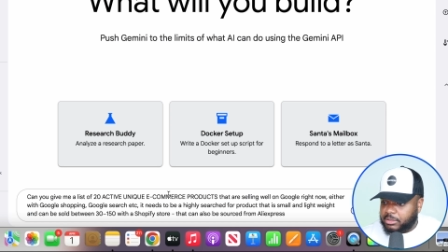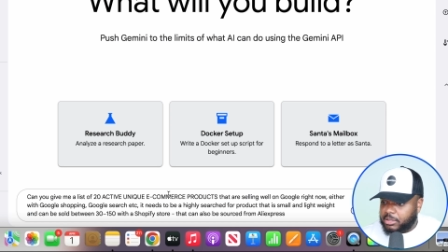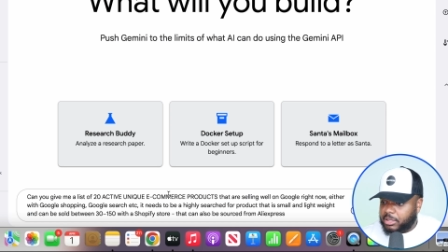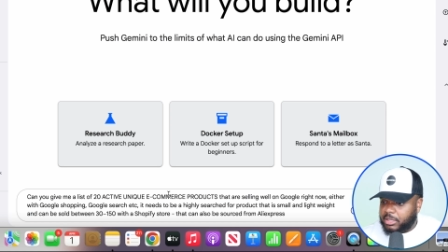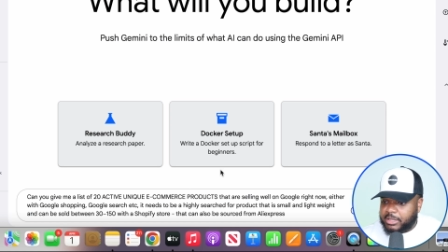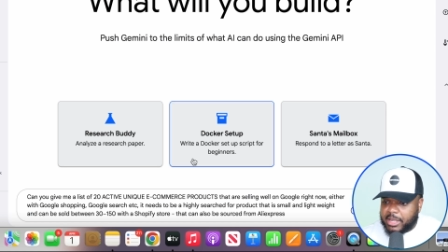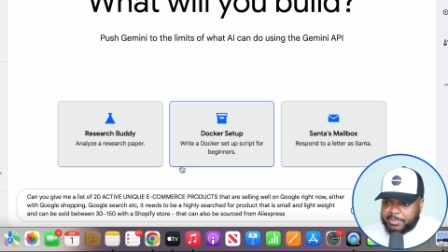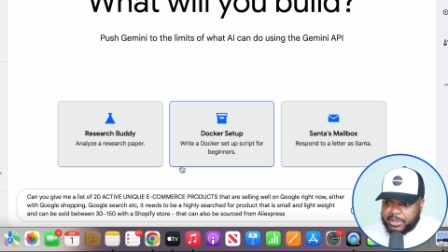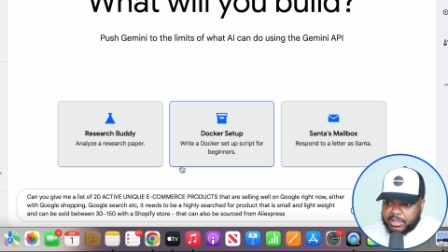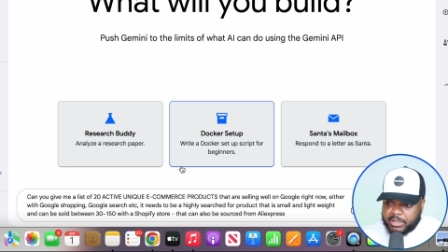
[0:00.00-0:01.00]
So you're going to
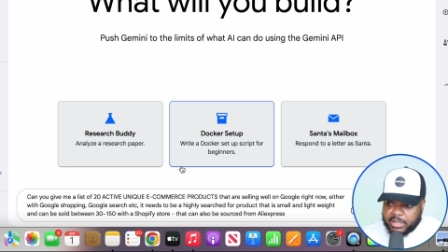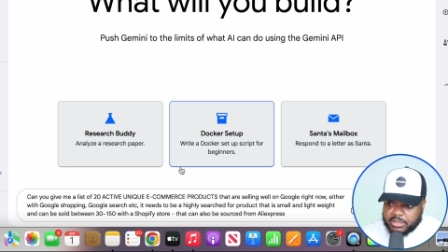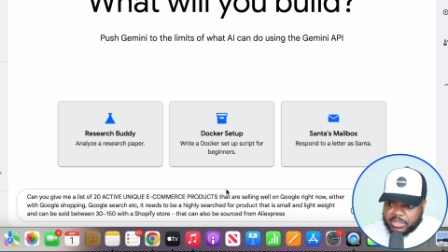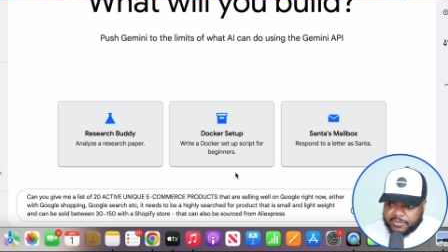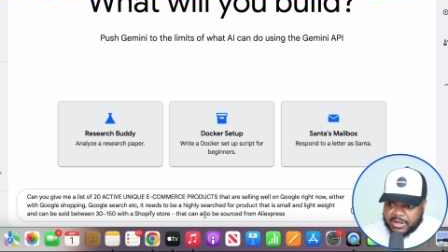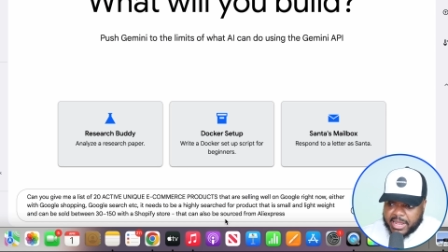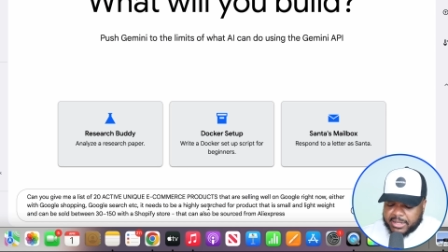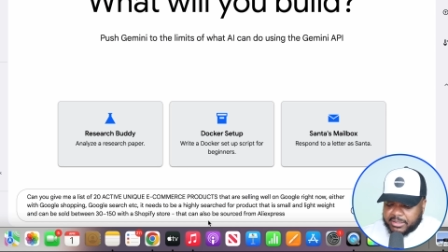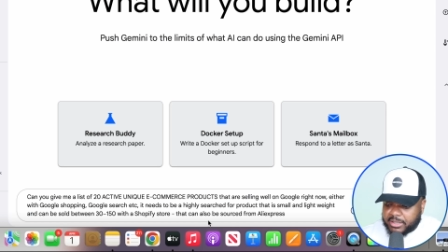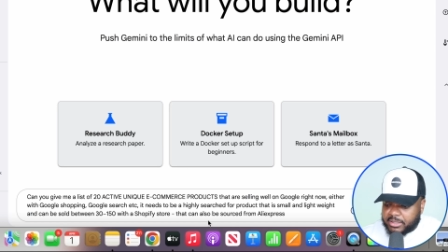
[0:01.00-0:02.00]
type in something
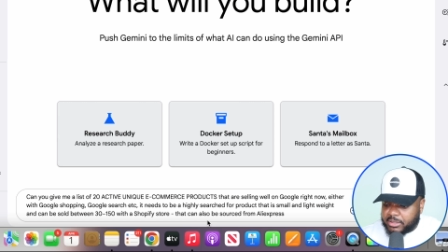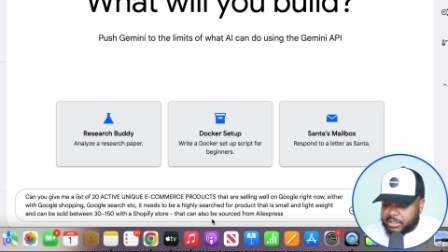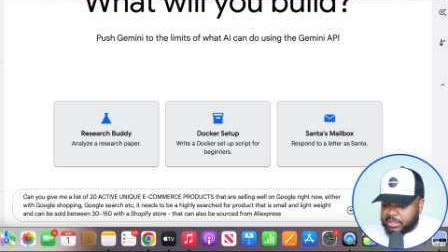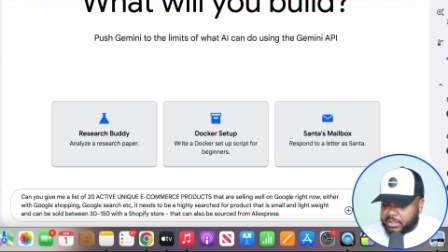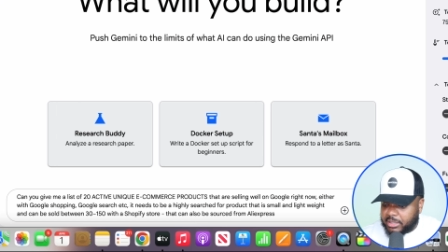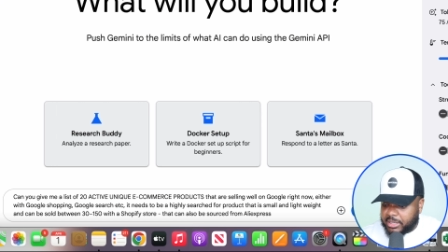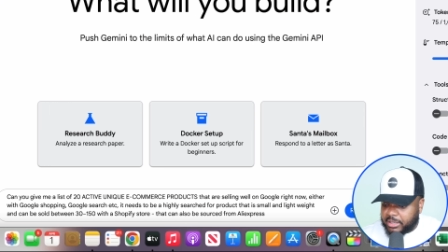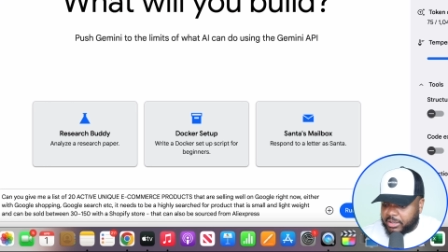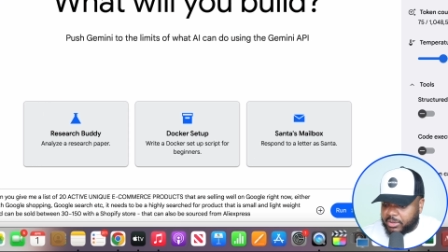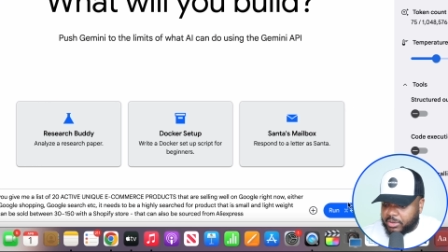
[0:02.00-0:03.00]
like this and then
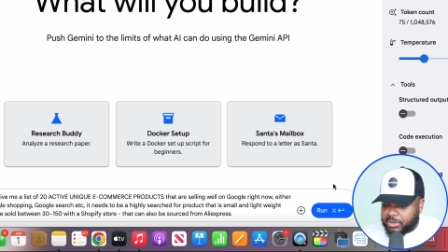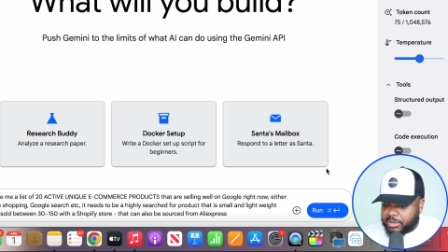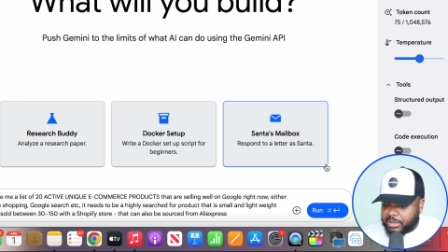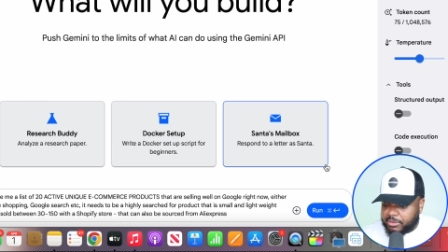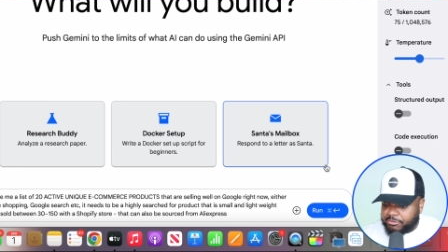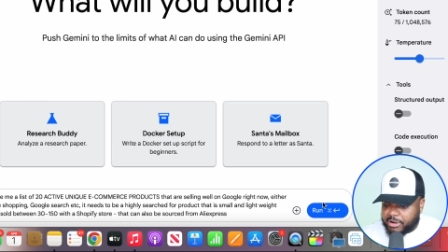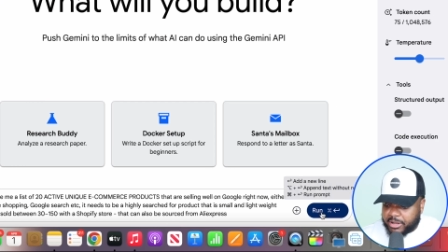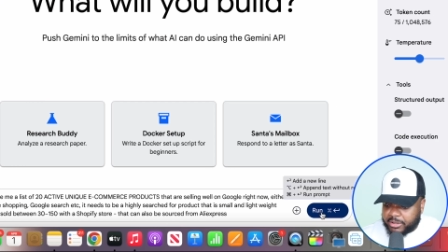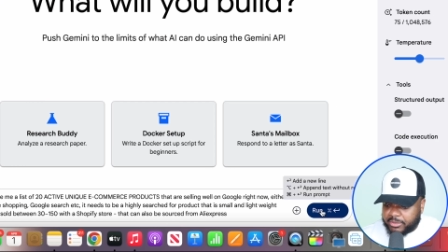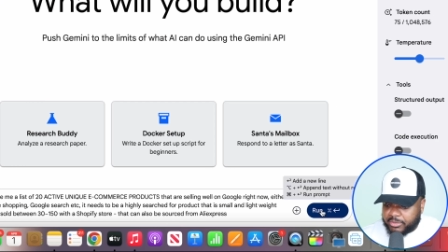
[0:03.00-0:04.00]
click on
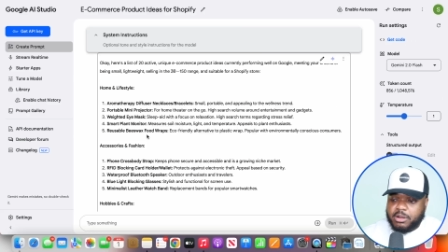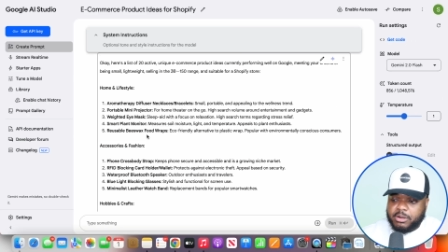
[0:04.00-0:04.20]
run.